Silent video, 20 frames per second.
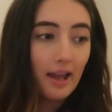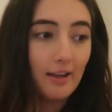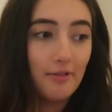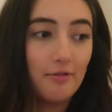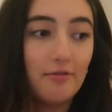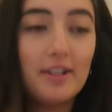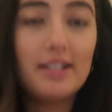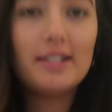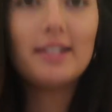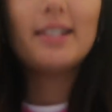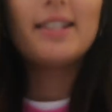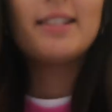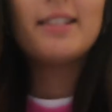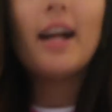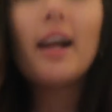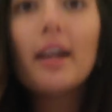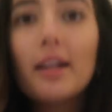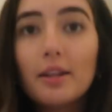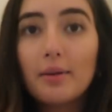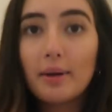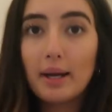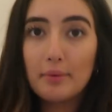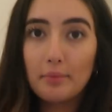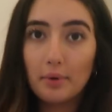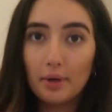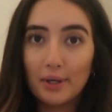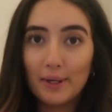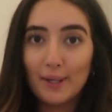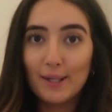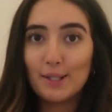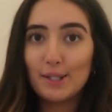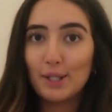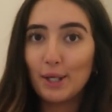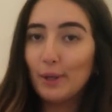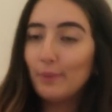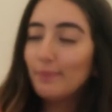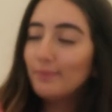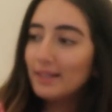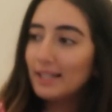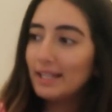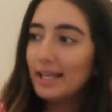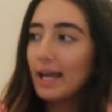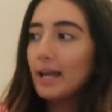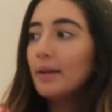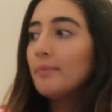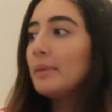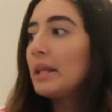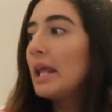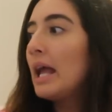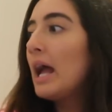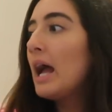It fits exactly the way I wanted it to. Yay.